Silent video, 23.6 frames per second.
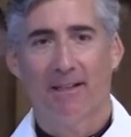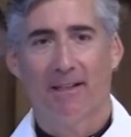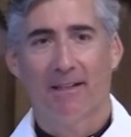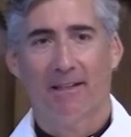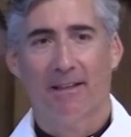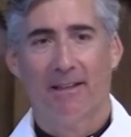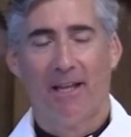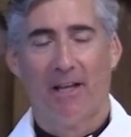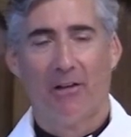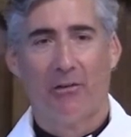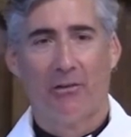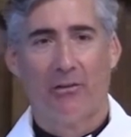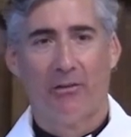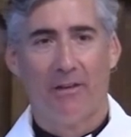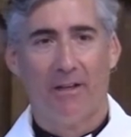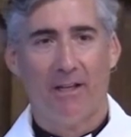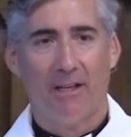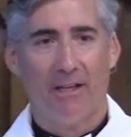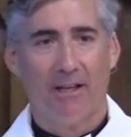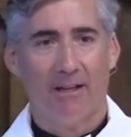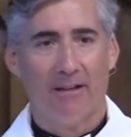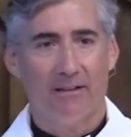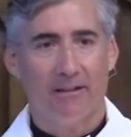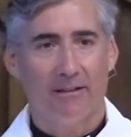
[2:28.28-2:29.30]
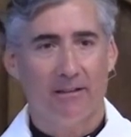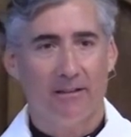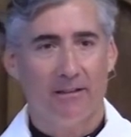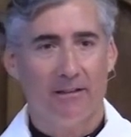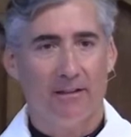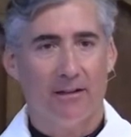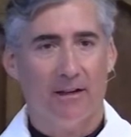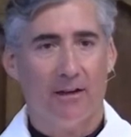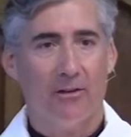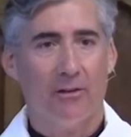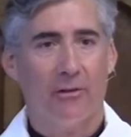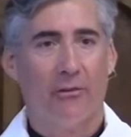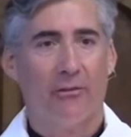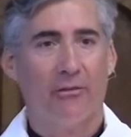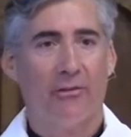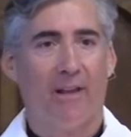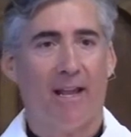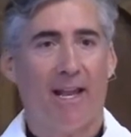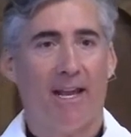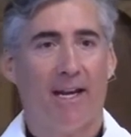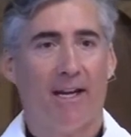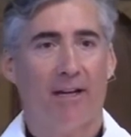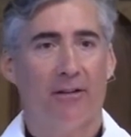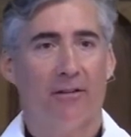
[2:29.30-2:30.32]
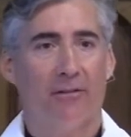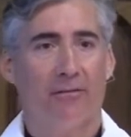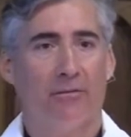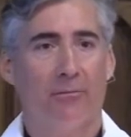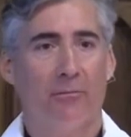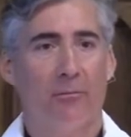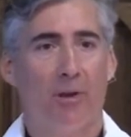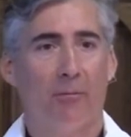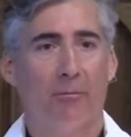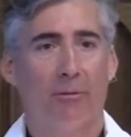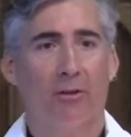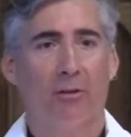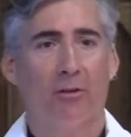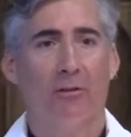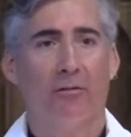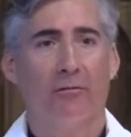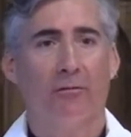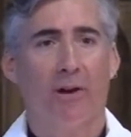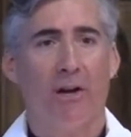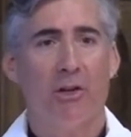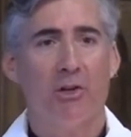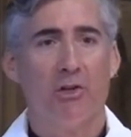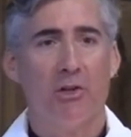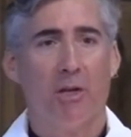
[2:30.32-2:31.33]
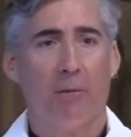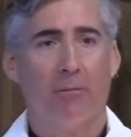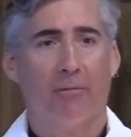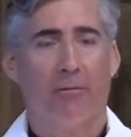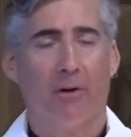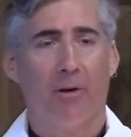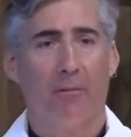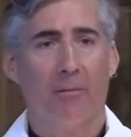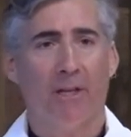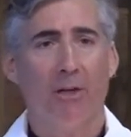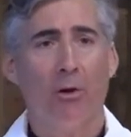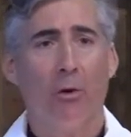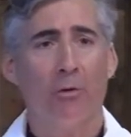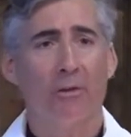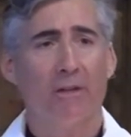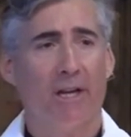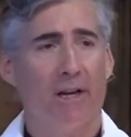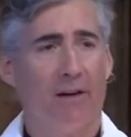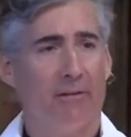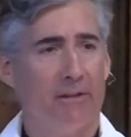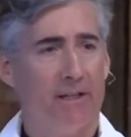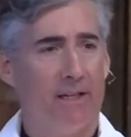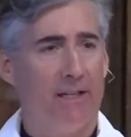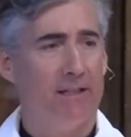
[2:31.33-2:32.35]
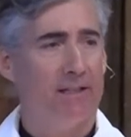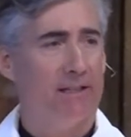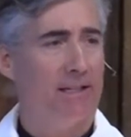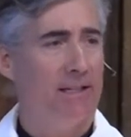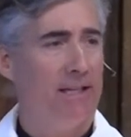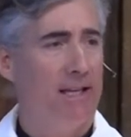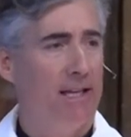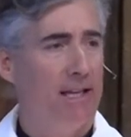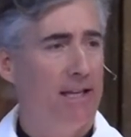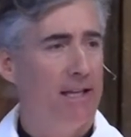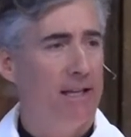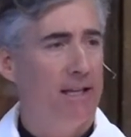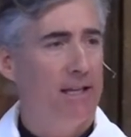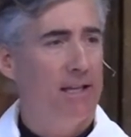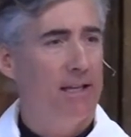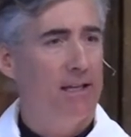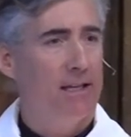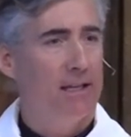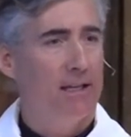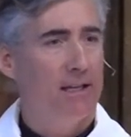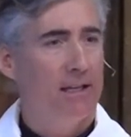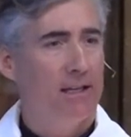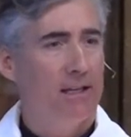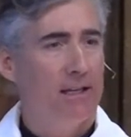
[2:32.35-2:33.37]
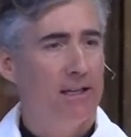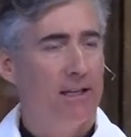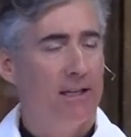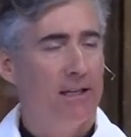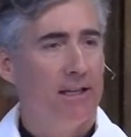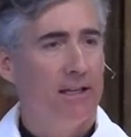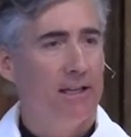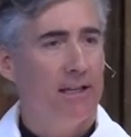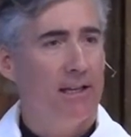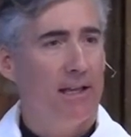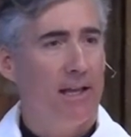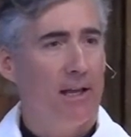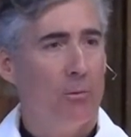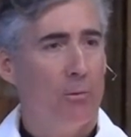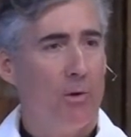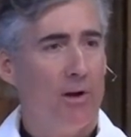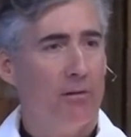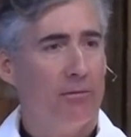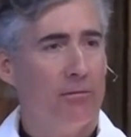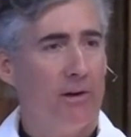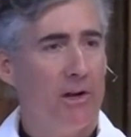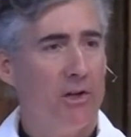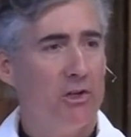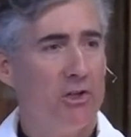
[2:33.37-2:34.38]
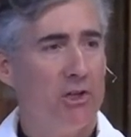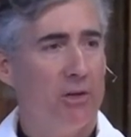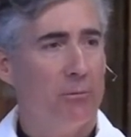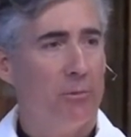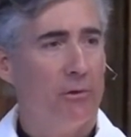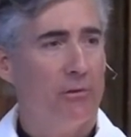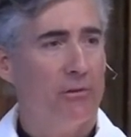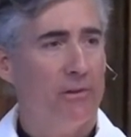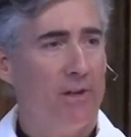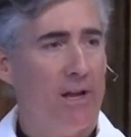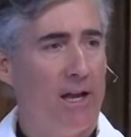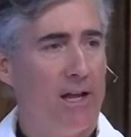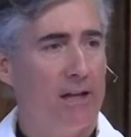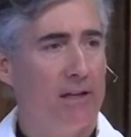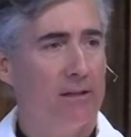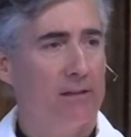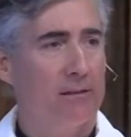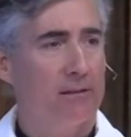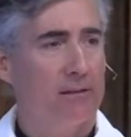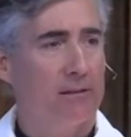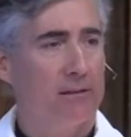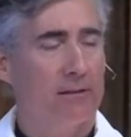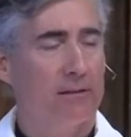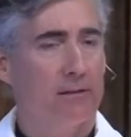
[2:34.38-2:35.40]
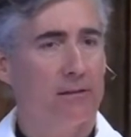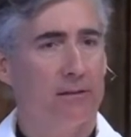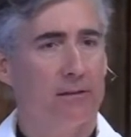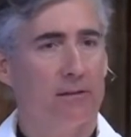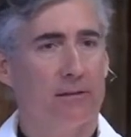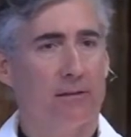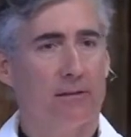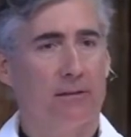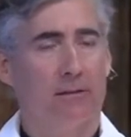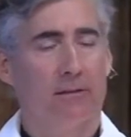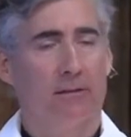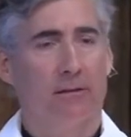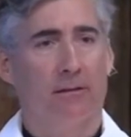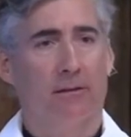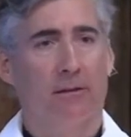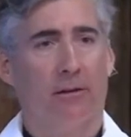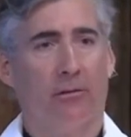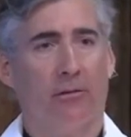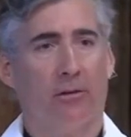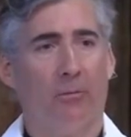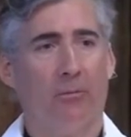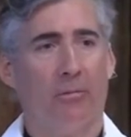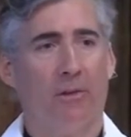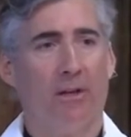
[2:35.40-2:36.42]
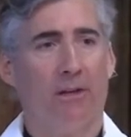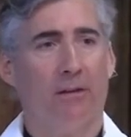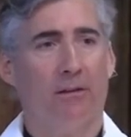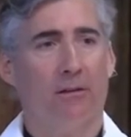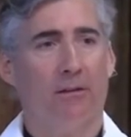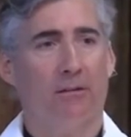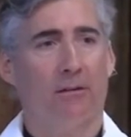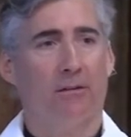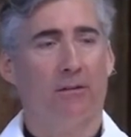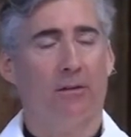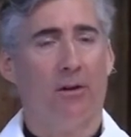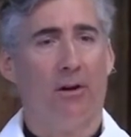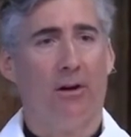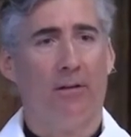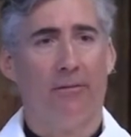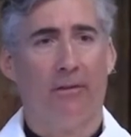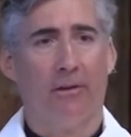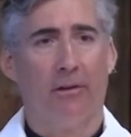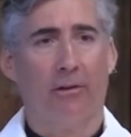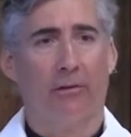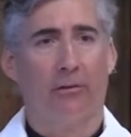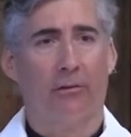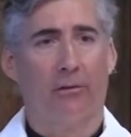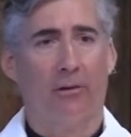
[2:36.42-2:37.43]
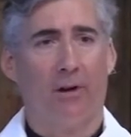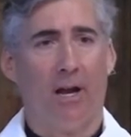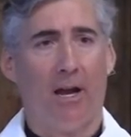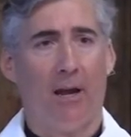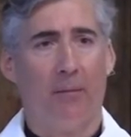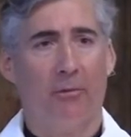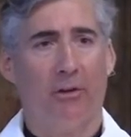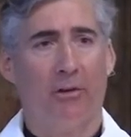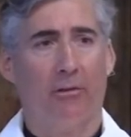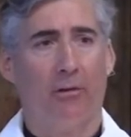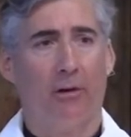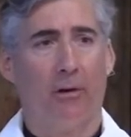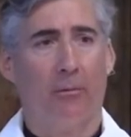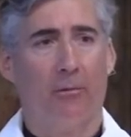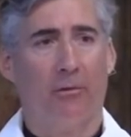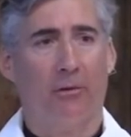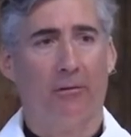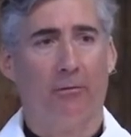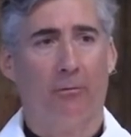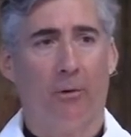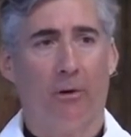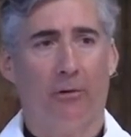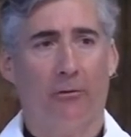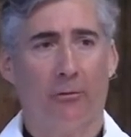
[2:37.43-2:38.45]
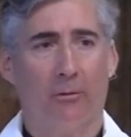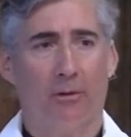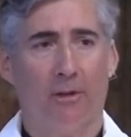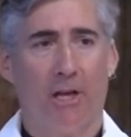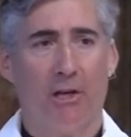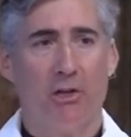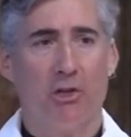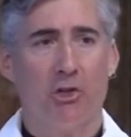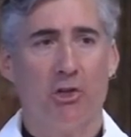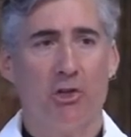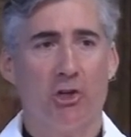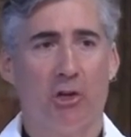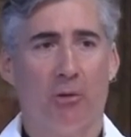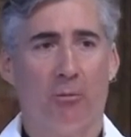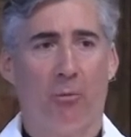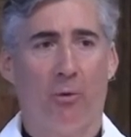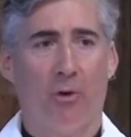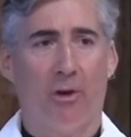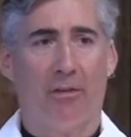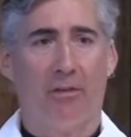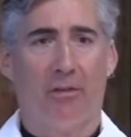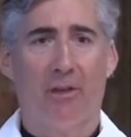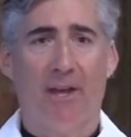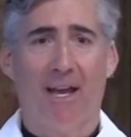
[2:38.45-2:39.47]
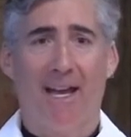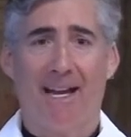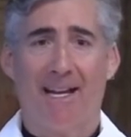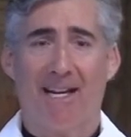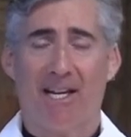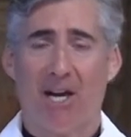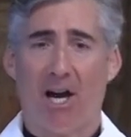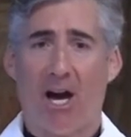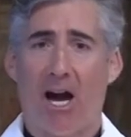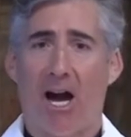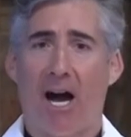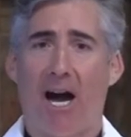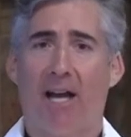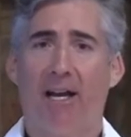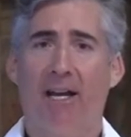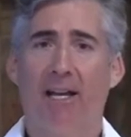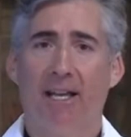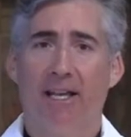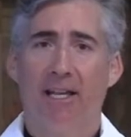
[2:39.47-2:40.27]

That's the understanding of biblical friendship from the Old Covenant. And while friendship was not something often described in terms of one's relationship with God,